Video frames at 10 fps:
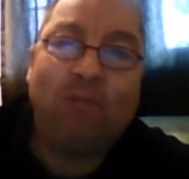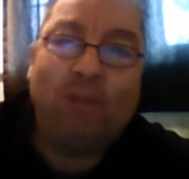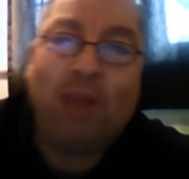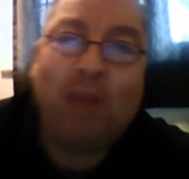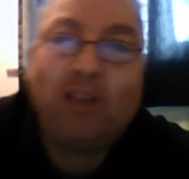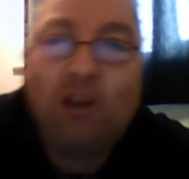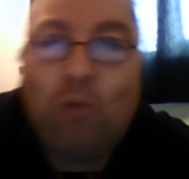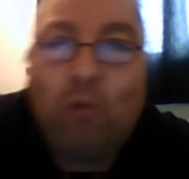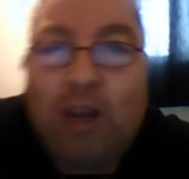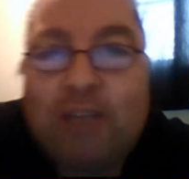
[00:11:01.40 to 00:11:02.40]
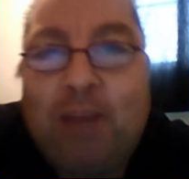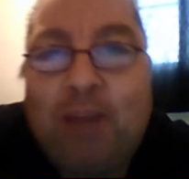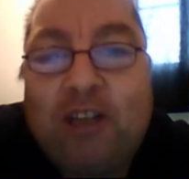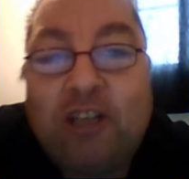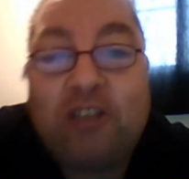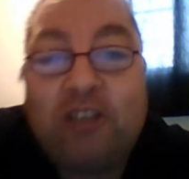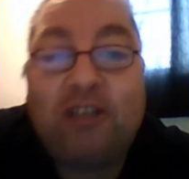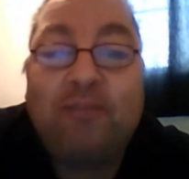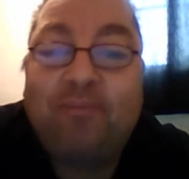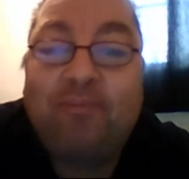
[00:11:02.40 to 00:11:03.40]
then we made our way to
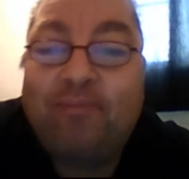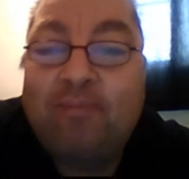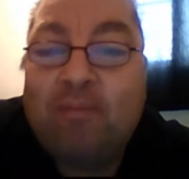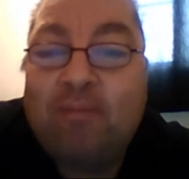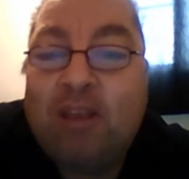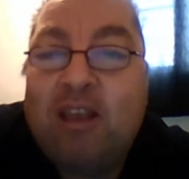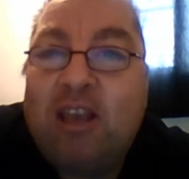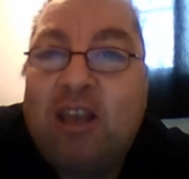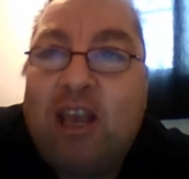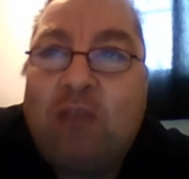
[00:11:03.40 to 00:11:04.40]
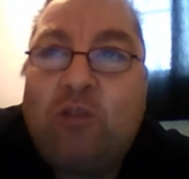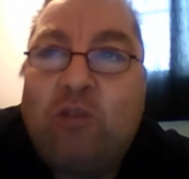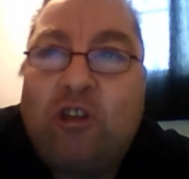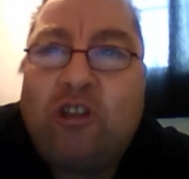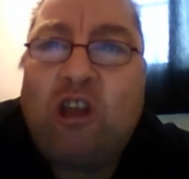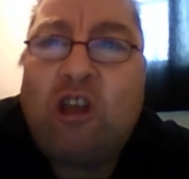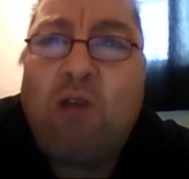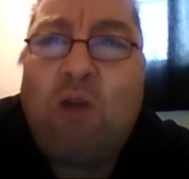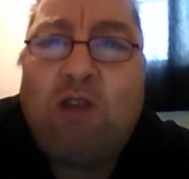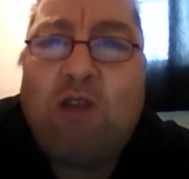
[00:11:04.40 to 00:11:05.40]
Manchester. It was
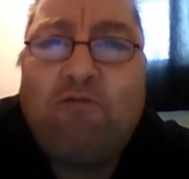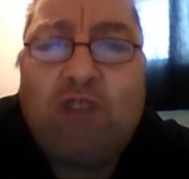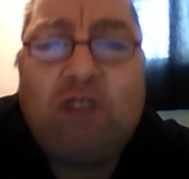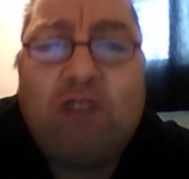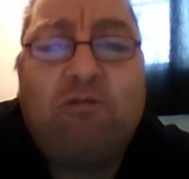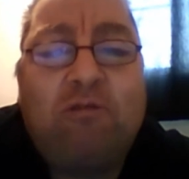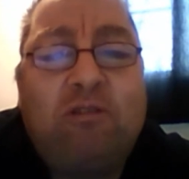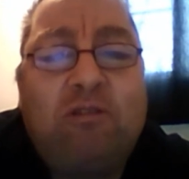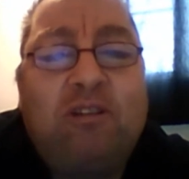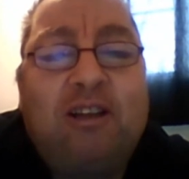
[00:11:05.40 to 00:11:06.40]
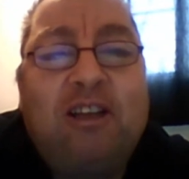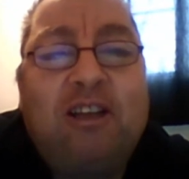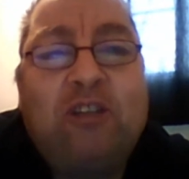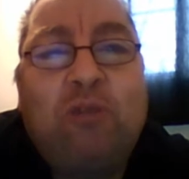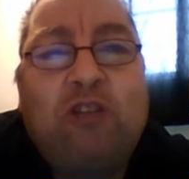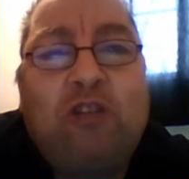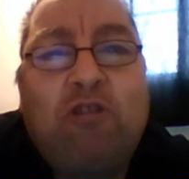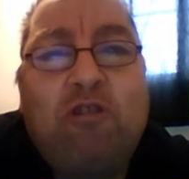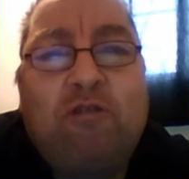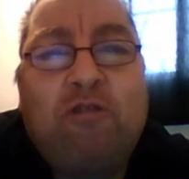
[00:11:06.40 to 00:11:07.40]
so unreal as we
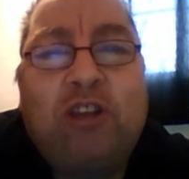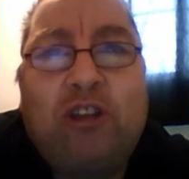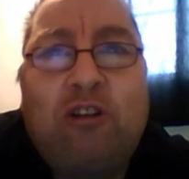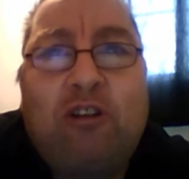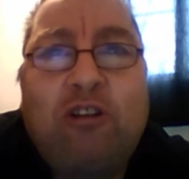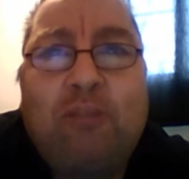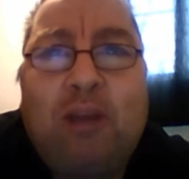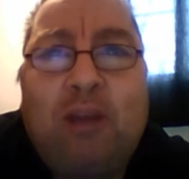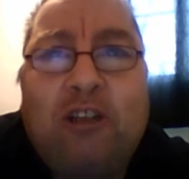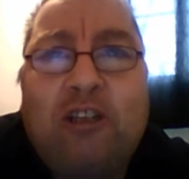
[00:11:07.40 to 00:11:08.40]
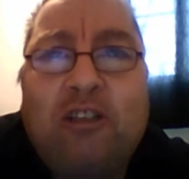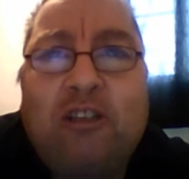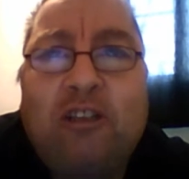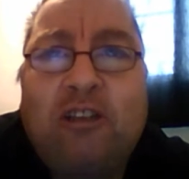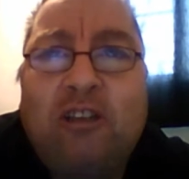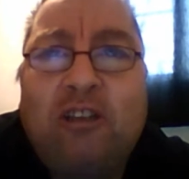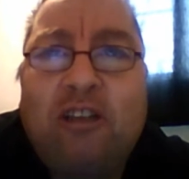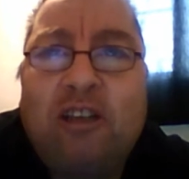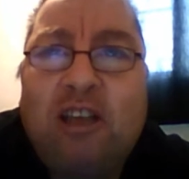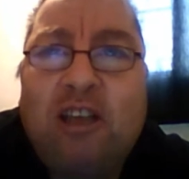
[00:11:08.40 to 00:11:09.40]
drove in the dark to Manchester.
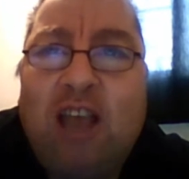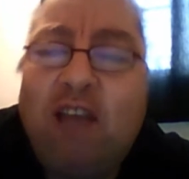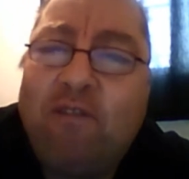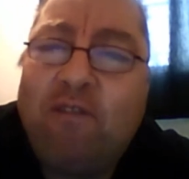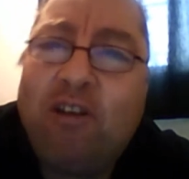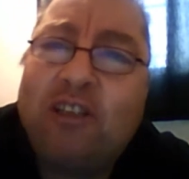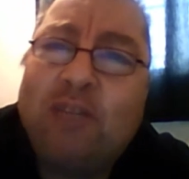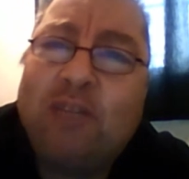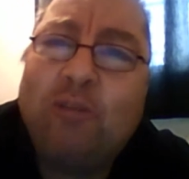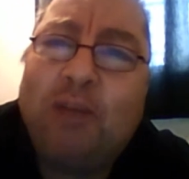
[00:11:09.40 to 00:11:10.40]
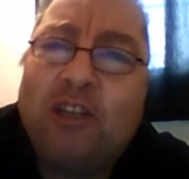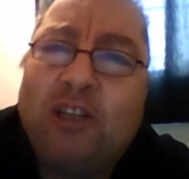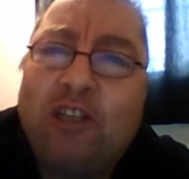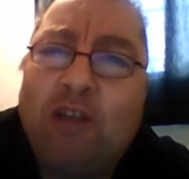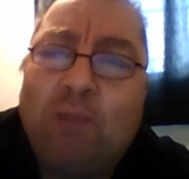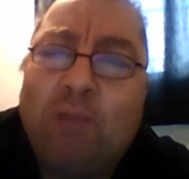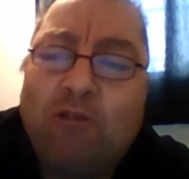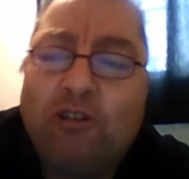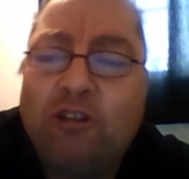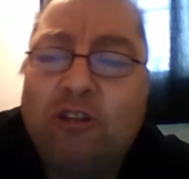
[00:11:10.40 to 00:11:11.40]
Everything seemed to be in slow
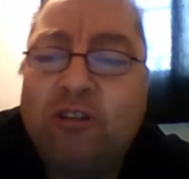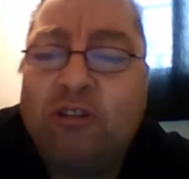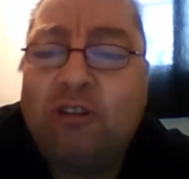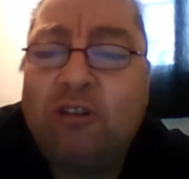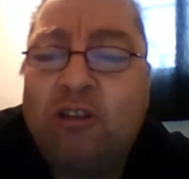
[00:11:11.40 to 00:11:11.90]
motion.